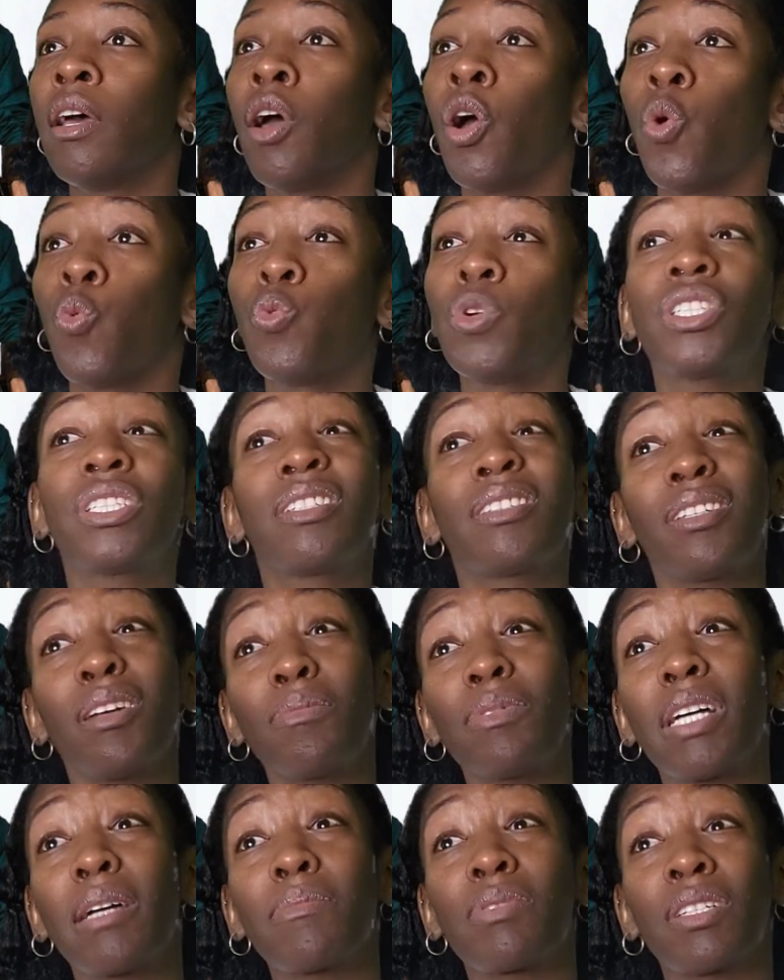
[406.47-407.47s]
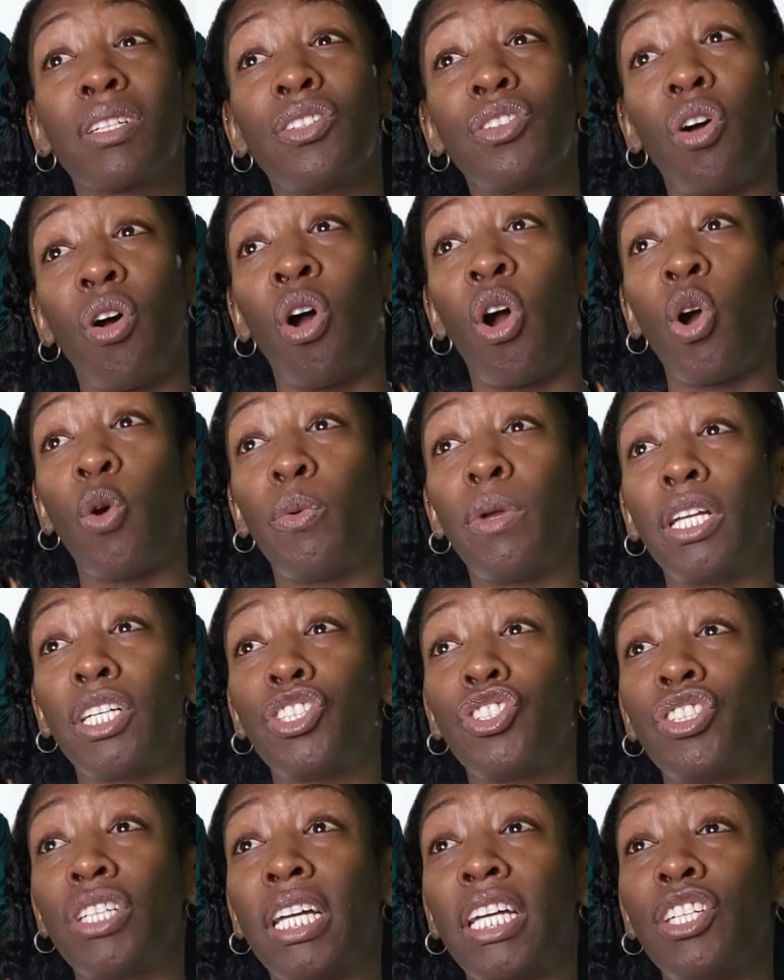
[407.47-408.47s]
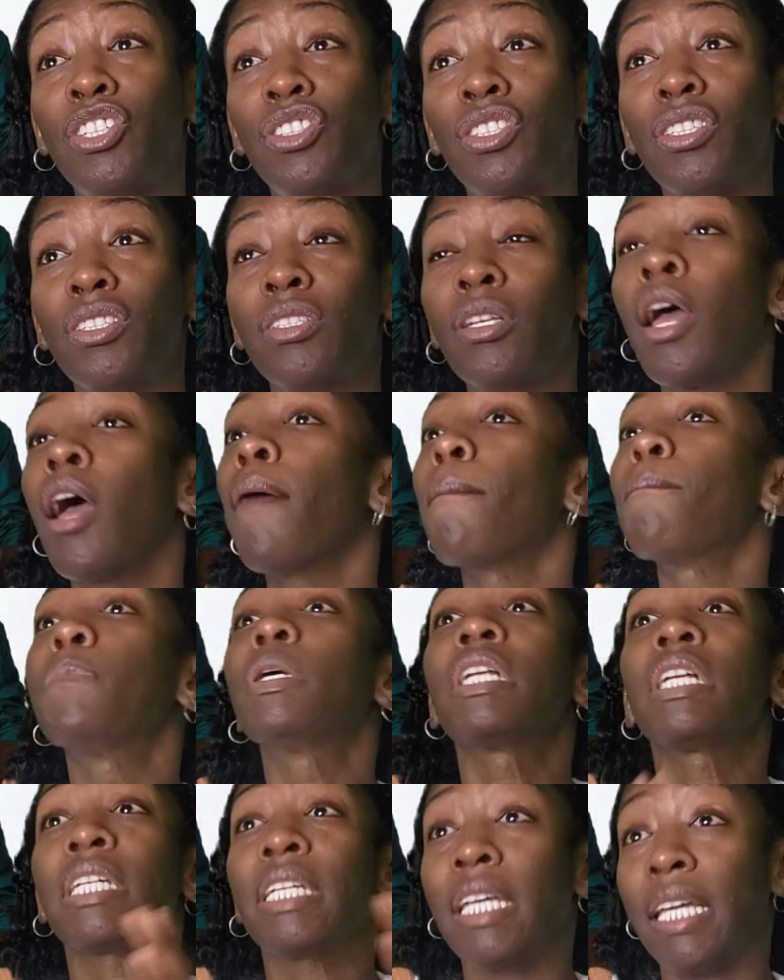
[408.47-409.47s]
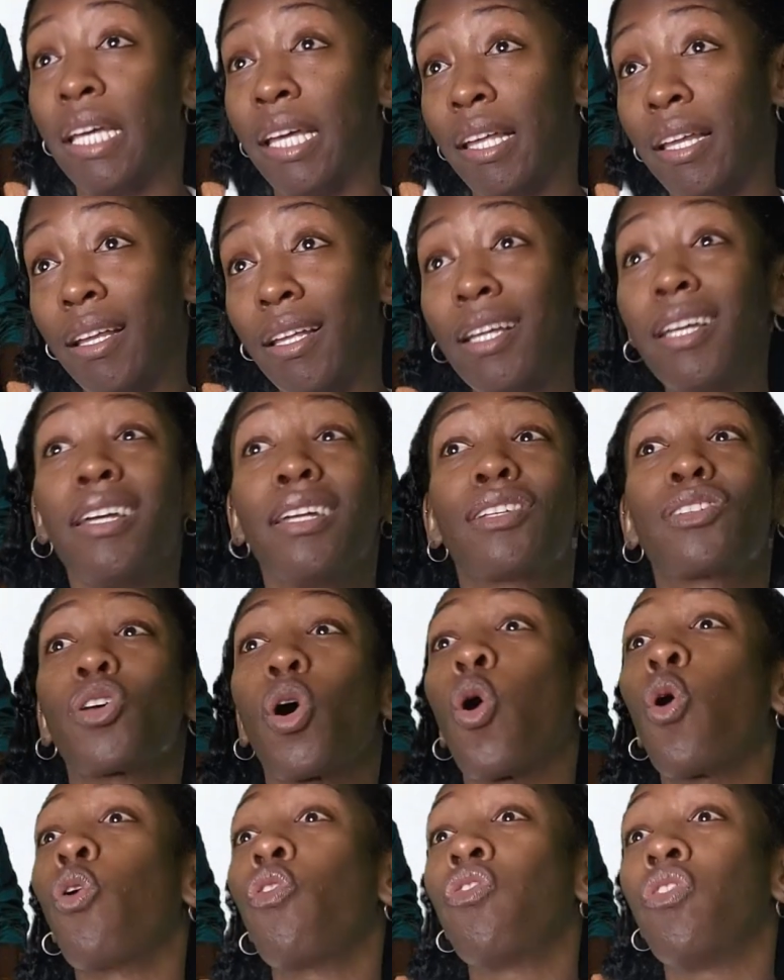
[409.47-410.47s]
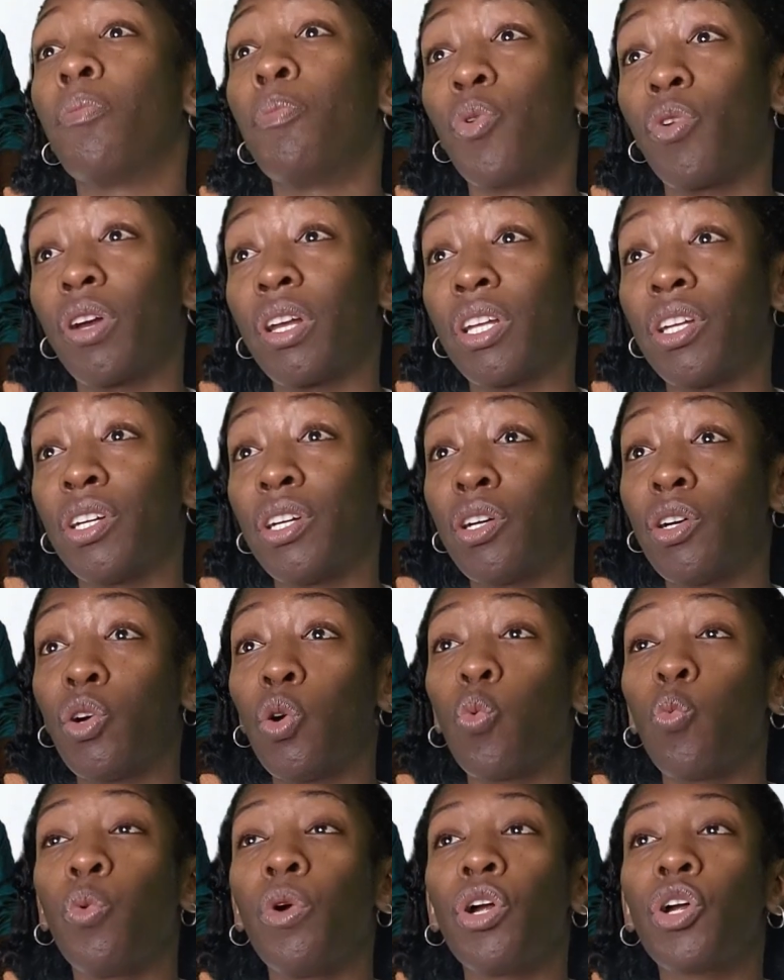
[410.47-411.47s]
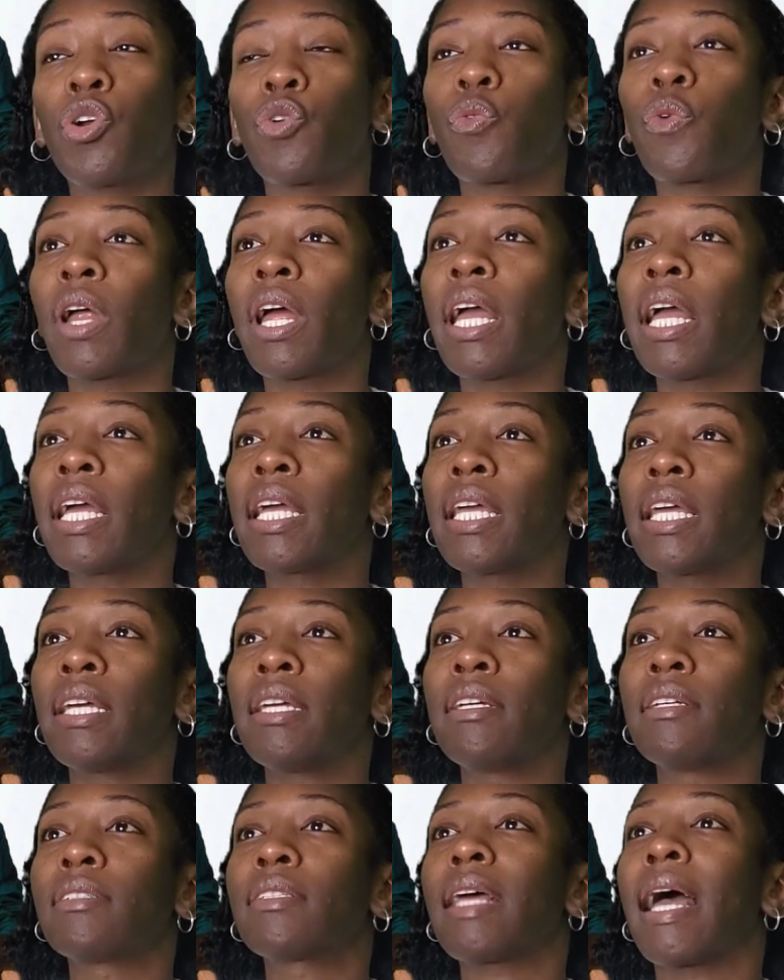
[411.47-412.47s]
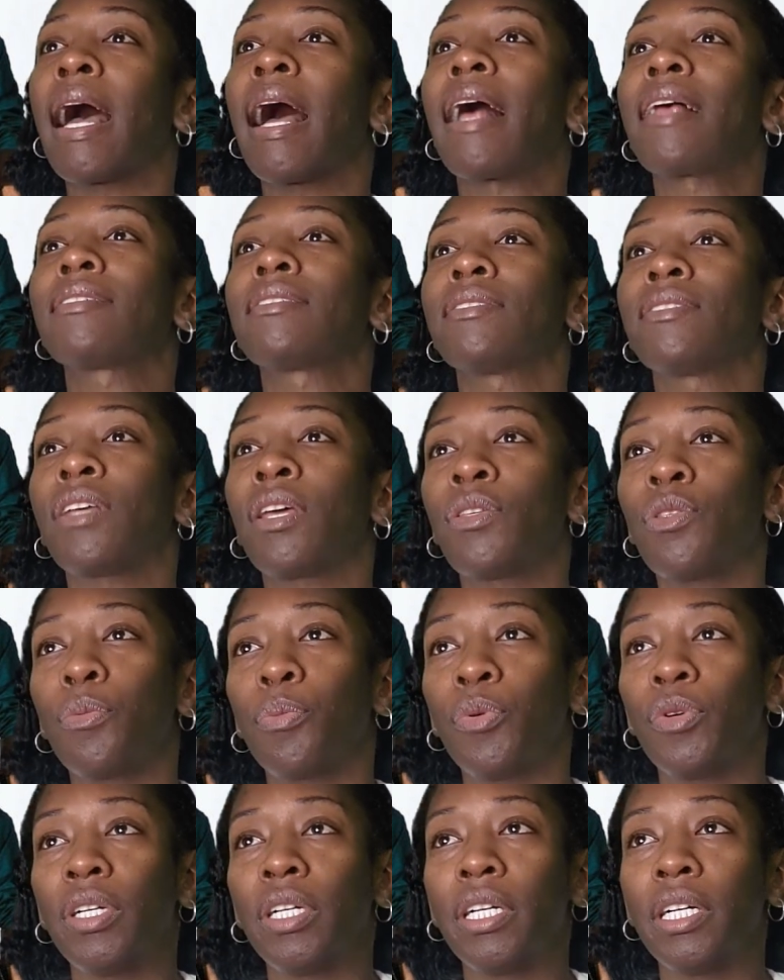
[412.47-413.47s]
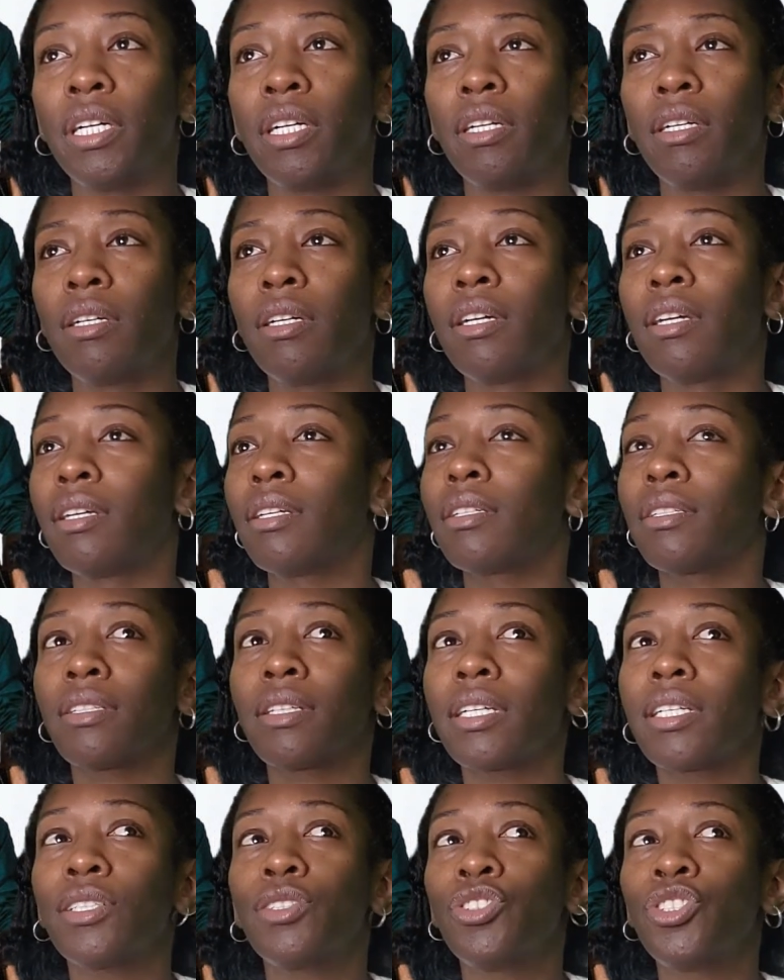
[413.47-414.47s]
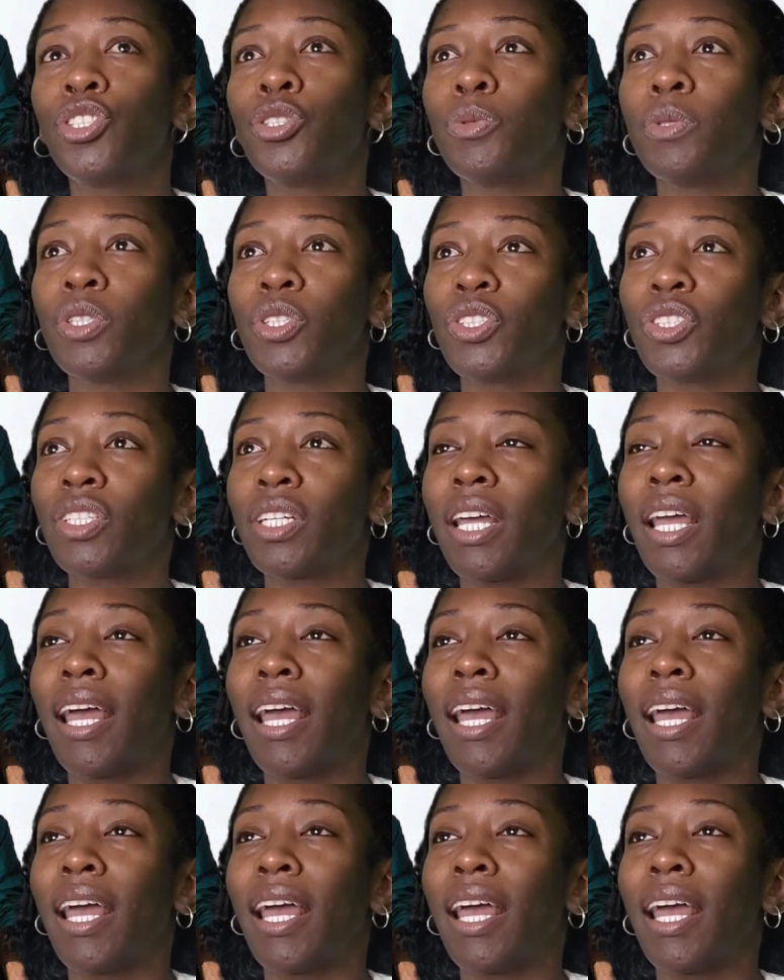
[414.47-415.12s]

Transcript: which can sometimes lead to awkward exchanges. But again, it's overboard here, where Greg is asked to say the prayer, like he's Jewish.